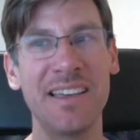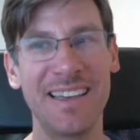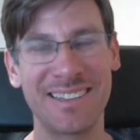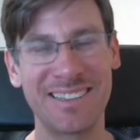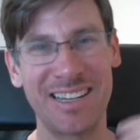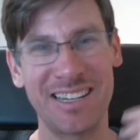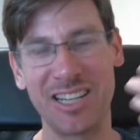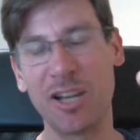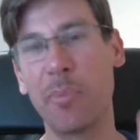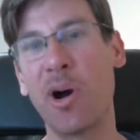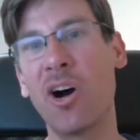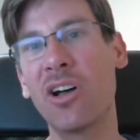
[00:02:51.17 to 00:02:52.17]
Extending
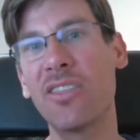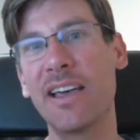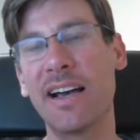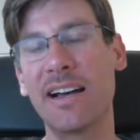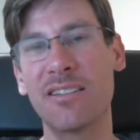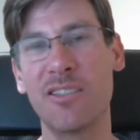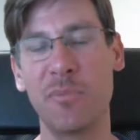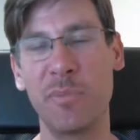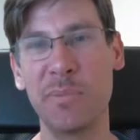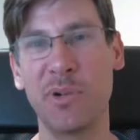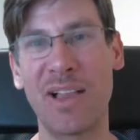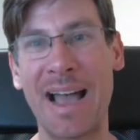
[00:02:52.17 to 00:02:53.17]
upon that, the
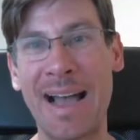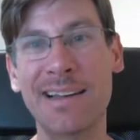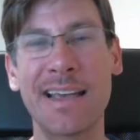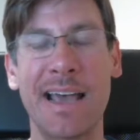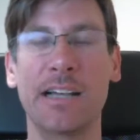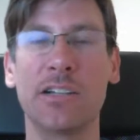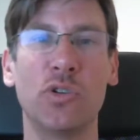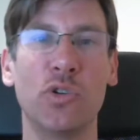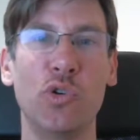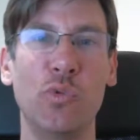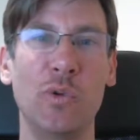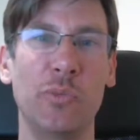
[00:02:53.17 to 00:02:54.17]
people at Kaggle
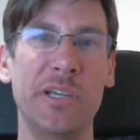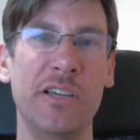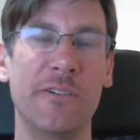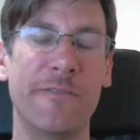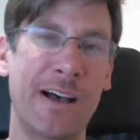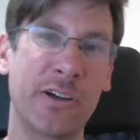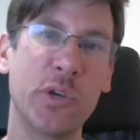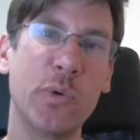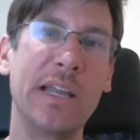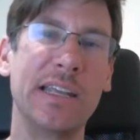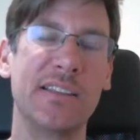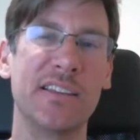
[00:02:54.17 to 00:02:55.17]
who will be
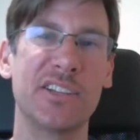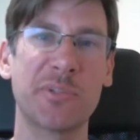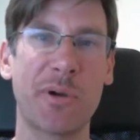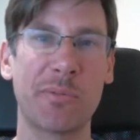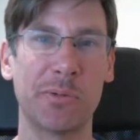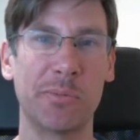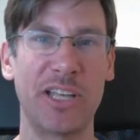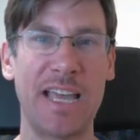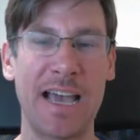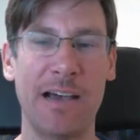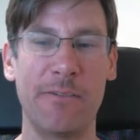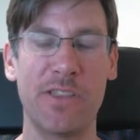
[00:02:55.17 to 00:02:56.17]
evaluating this probably
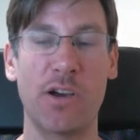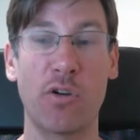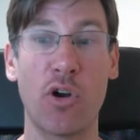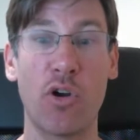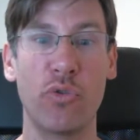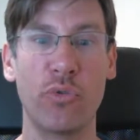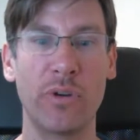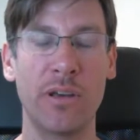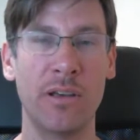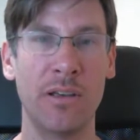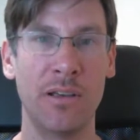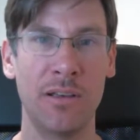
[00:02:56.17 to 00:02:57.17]
have their own
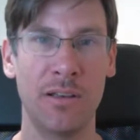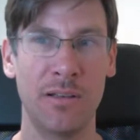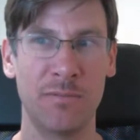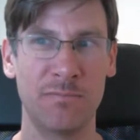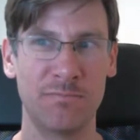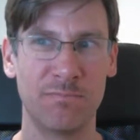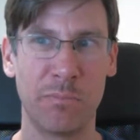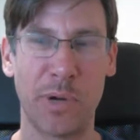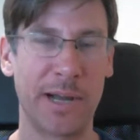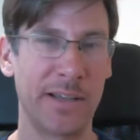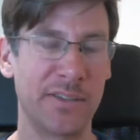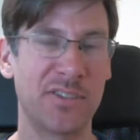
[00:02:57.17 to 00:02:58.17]

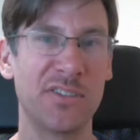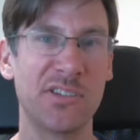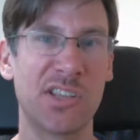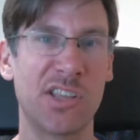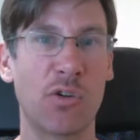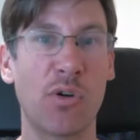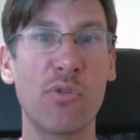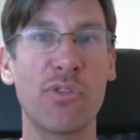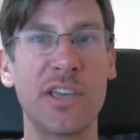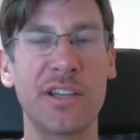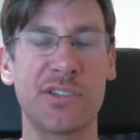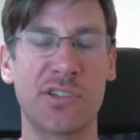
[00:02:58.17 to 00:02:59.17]
biases and their own
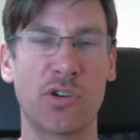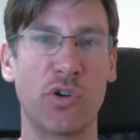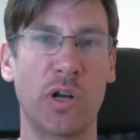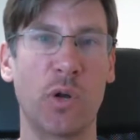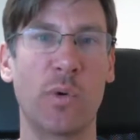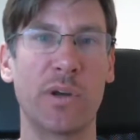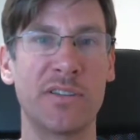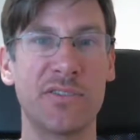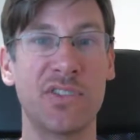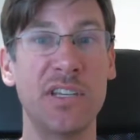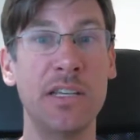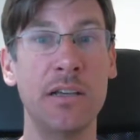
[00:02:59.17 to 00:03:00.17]
things they're going to want to
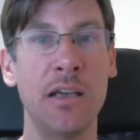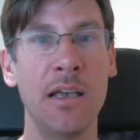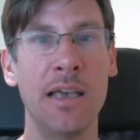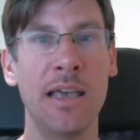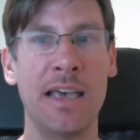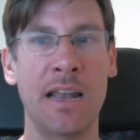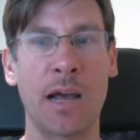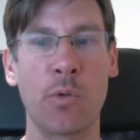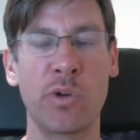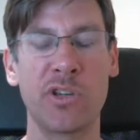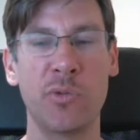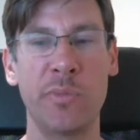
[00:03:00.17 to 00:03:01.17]
see, and I
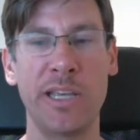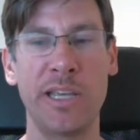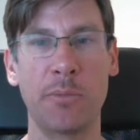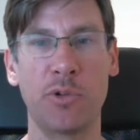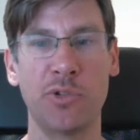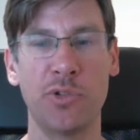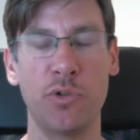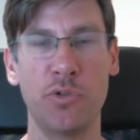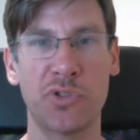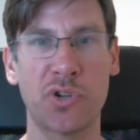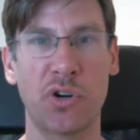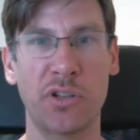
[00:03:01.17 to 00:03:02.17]
want to able
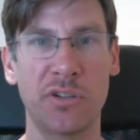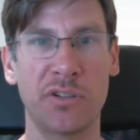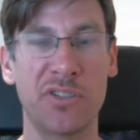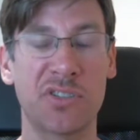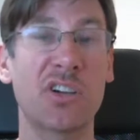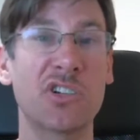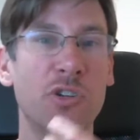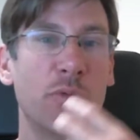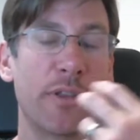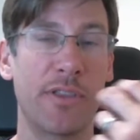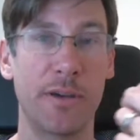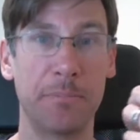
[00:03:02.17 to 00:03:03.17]
to start a discussion
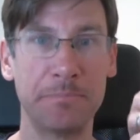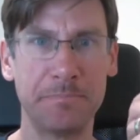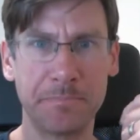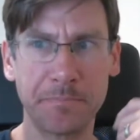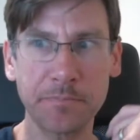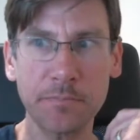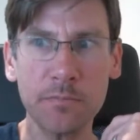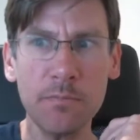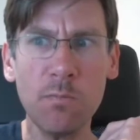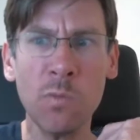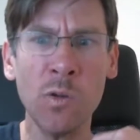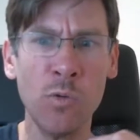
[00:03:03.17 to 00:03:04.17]
with them
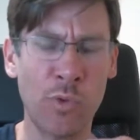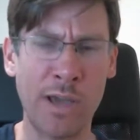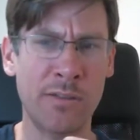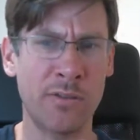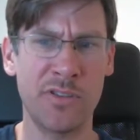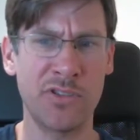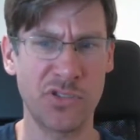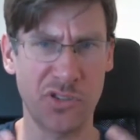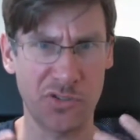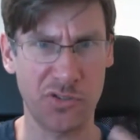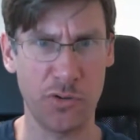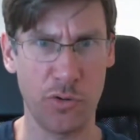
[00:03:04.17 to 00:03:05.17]
rather than
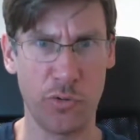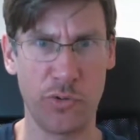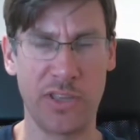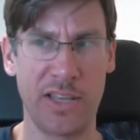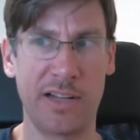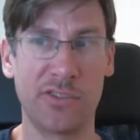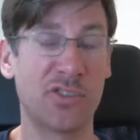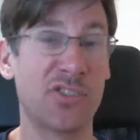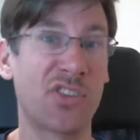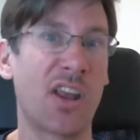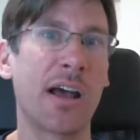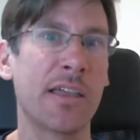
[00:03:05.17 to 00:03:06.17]
just do the
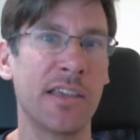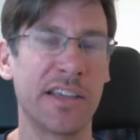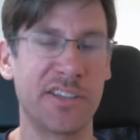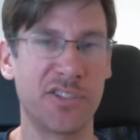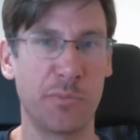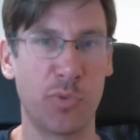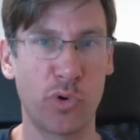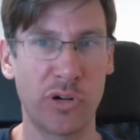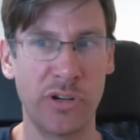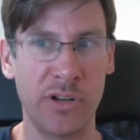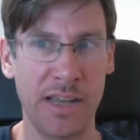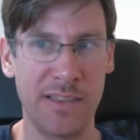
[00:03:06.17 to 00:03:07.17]
analysis that I think is
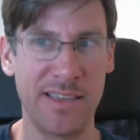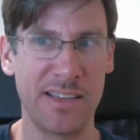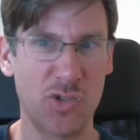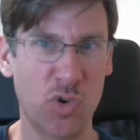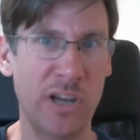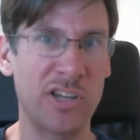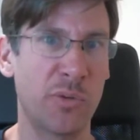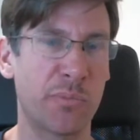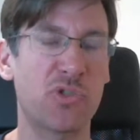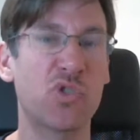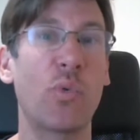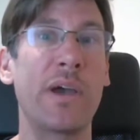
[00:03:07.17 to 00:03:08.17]
important and then try to
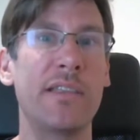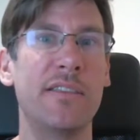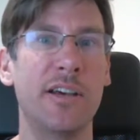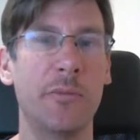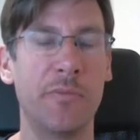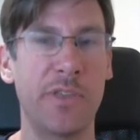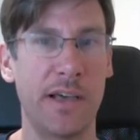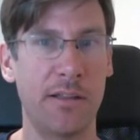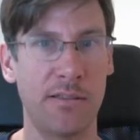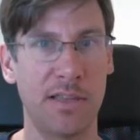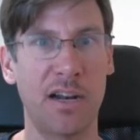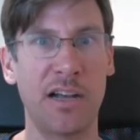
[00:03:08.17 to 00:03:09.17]
persuade them
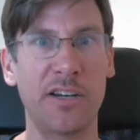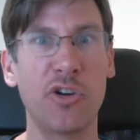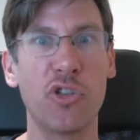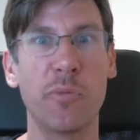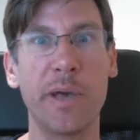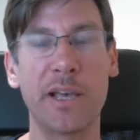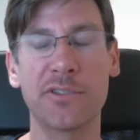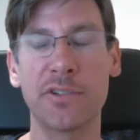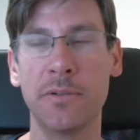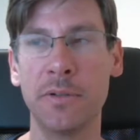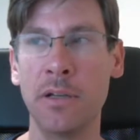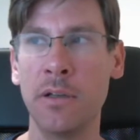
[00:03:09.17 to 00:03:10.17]
that I know the best.